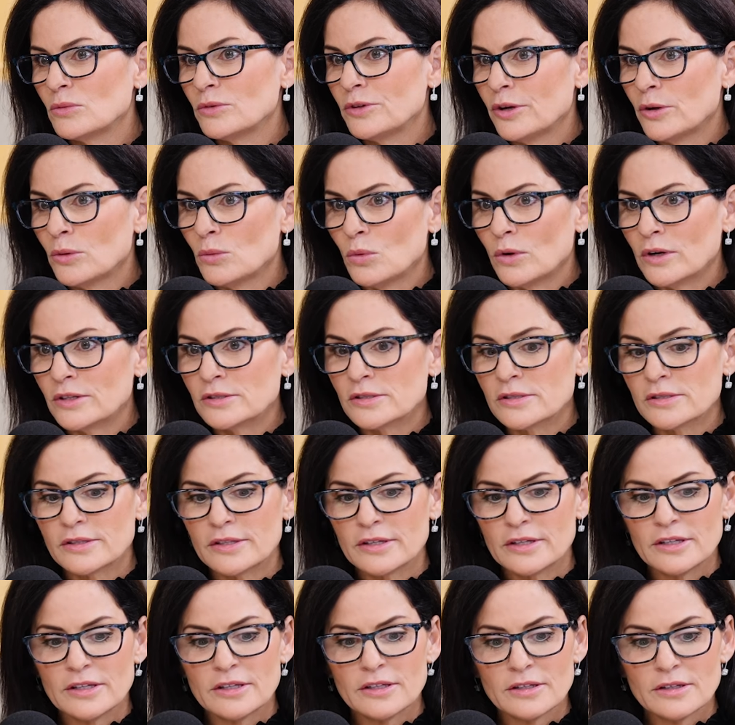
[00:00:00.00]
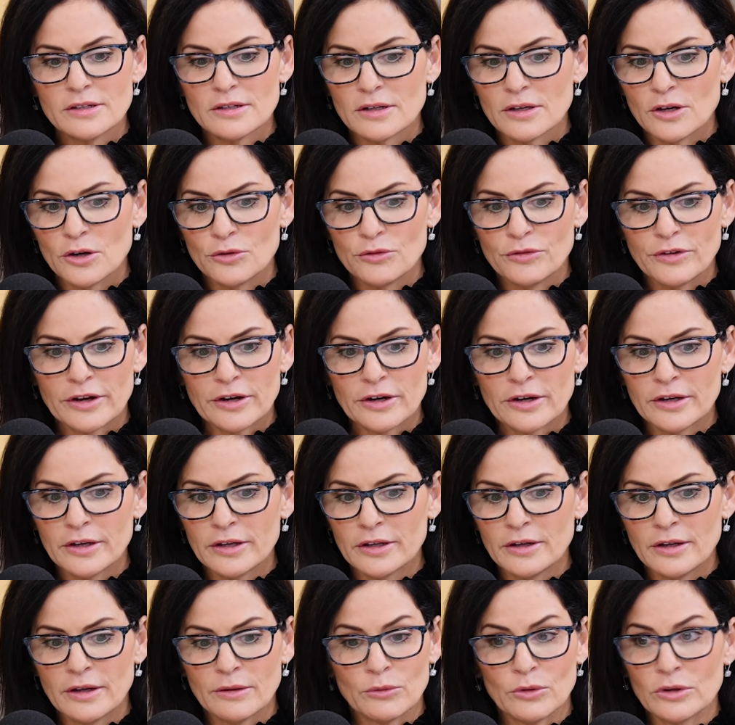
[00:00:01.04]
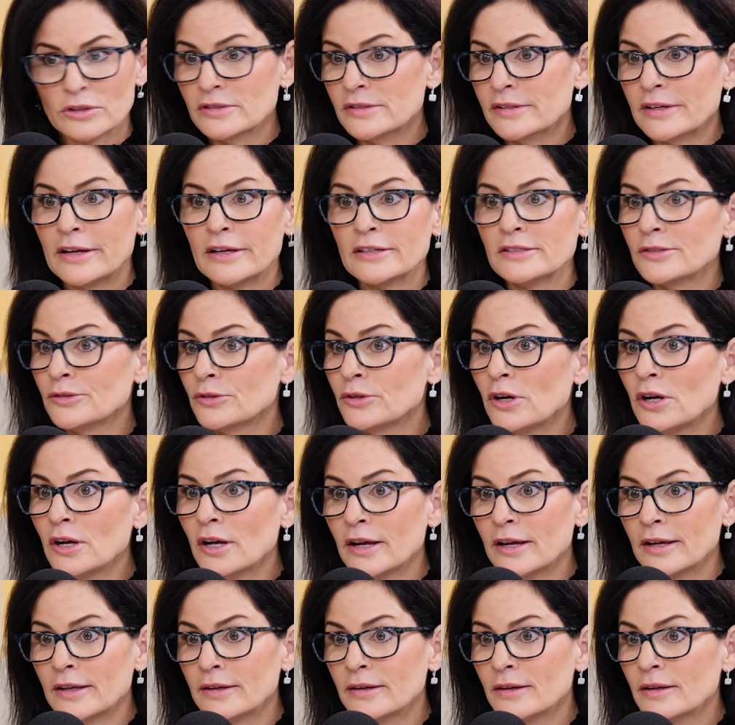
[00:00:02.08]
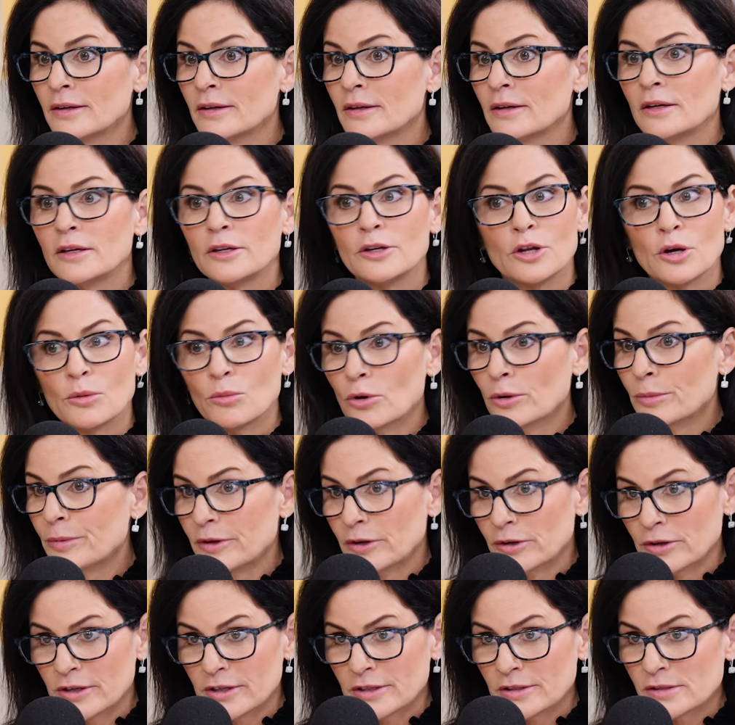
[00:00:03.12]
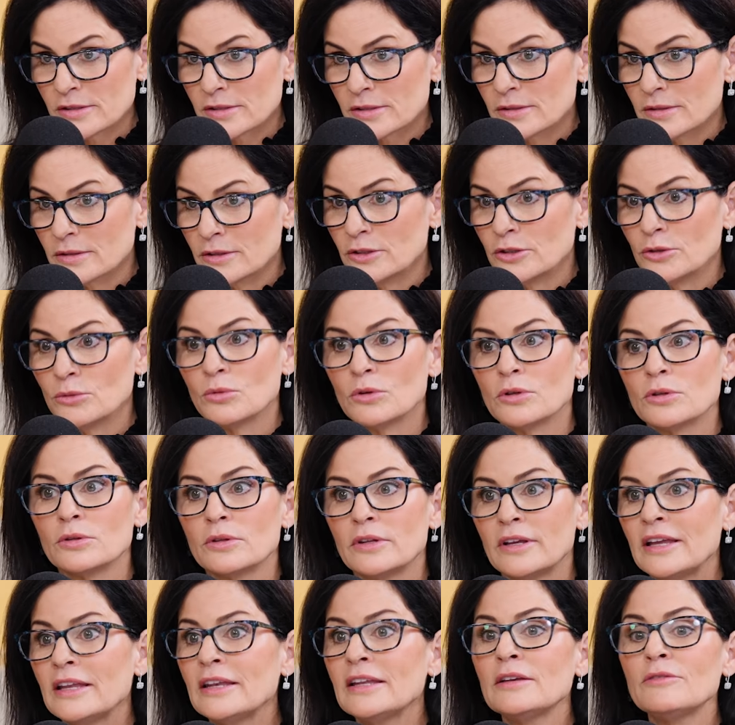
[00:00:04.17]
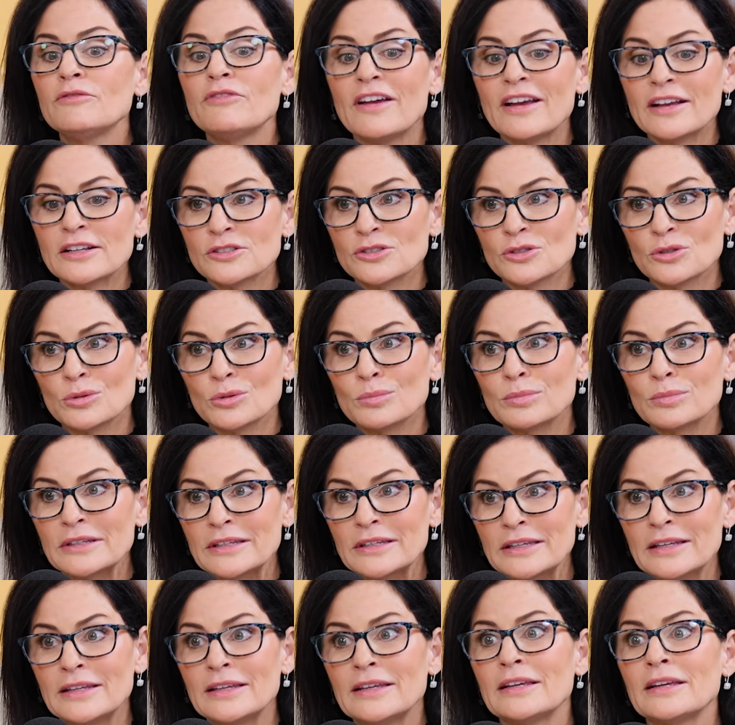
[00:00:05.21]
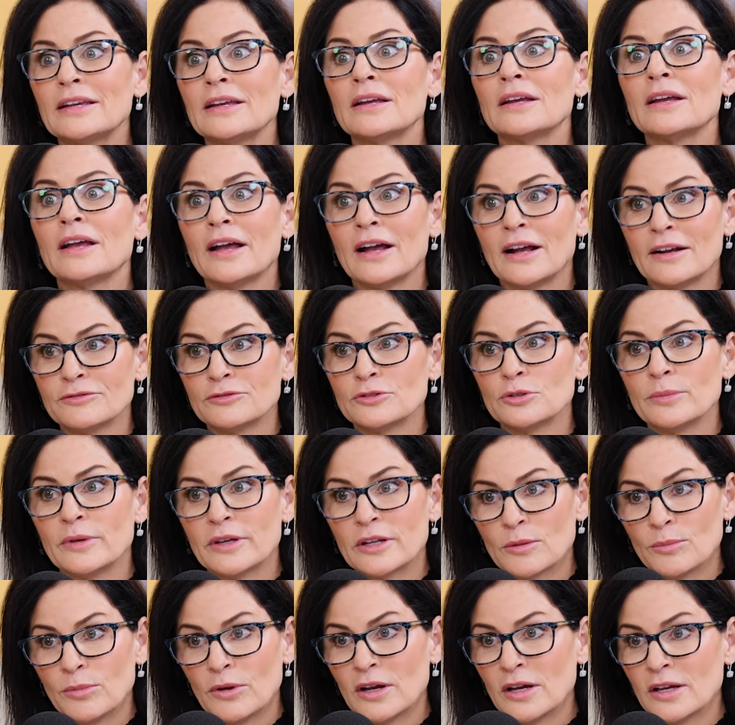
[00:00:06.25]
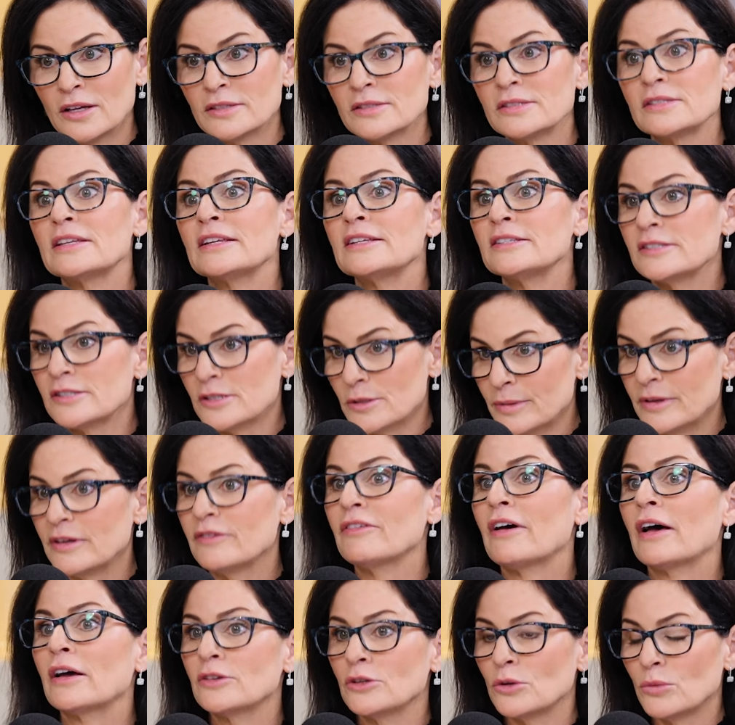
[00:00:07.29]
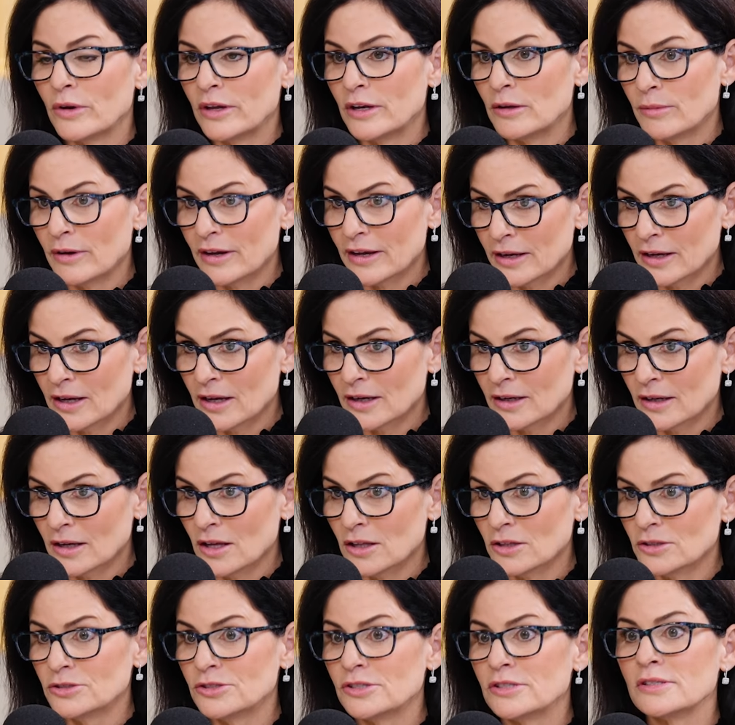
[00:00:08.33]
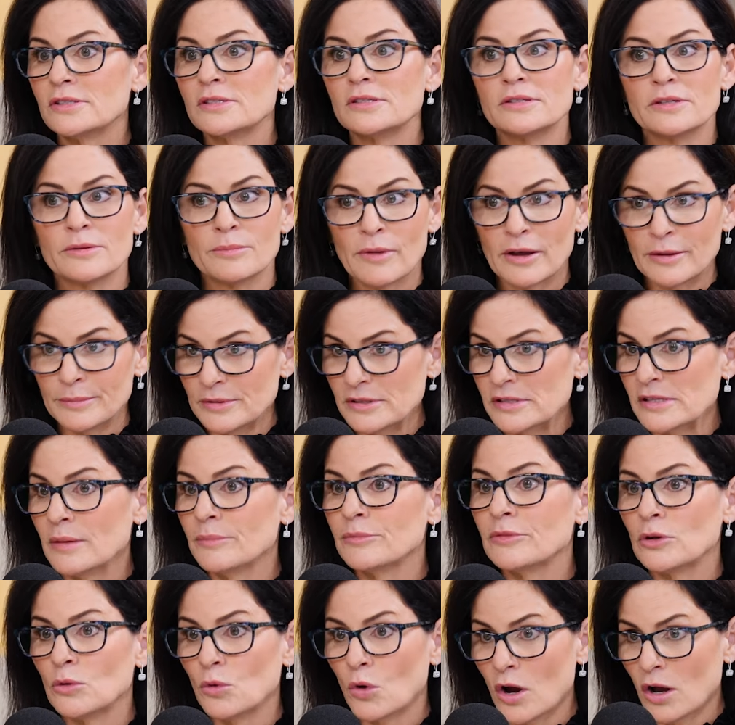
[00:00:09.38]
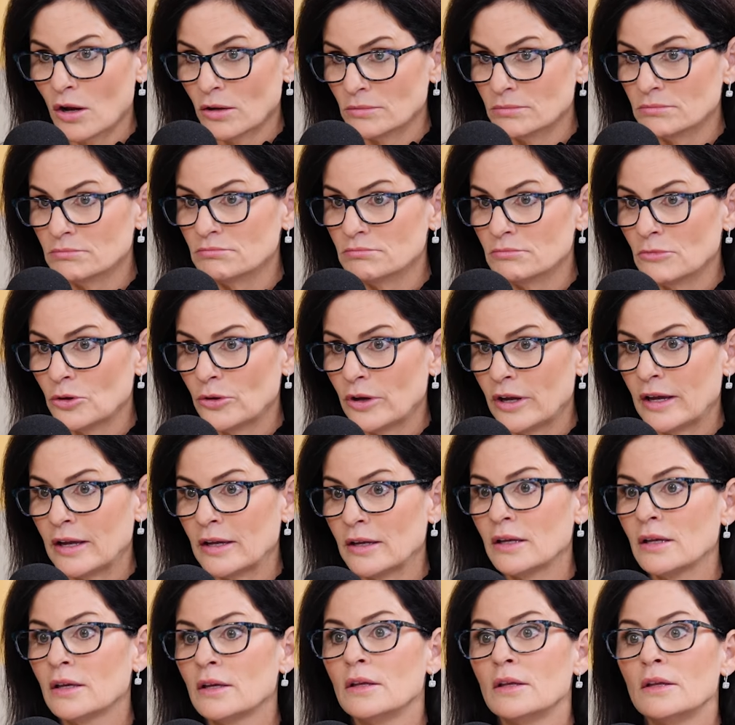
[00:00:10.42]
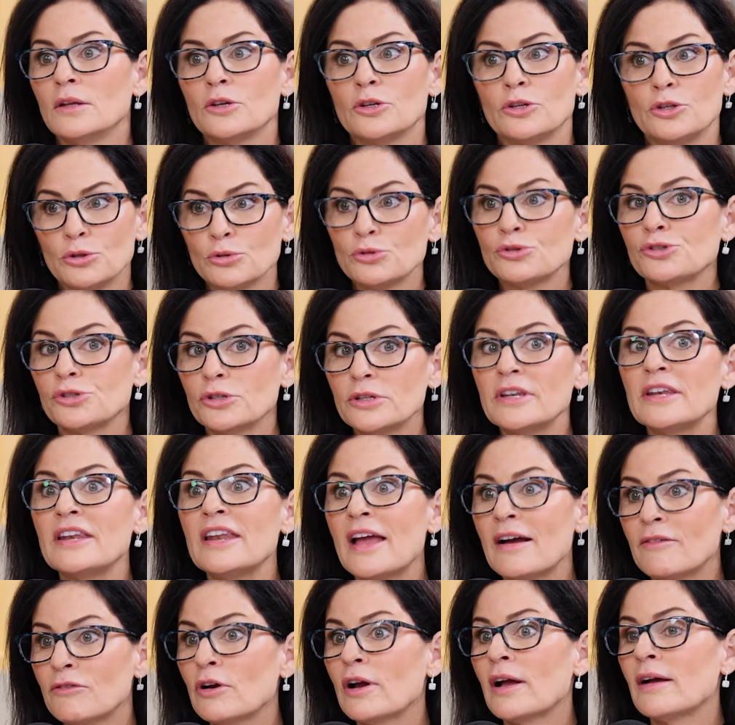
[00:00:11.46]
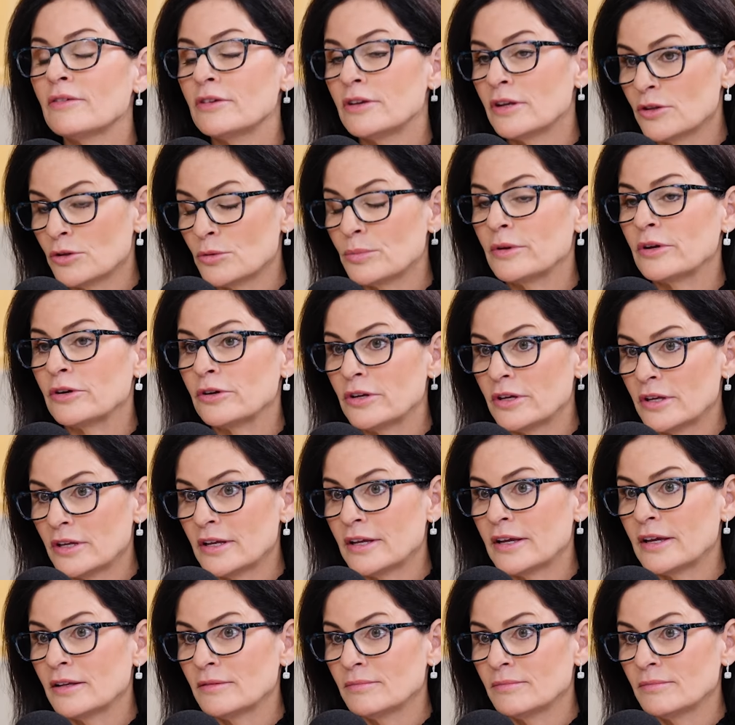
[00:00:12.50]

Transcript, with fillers: but you know, once the ovarian, once the eggs are gone, no more periods. You will, any vaginal bleeding after menopause needs to be evaluated by a gynecologist. There might be something wrong. Okay. You should never have another period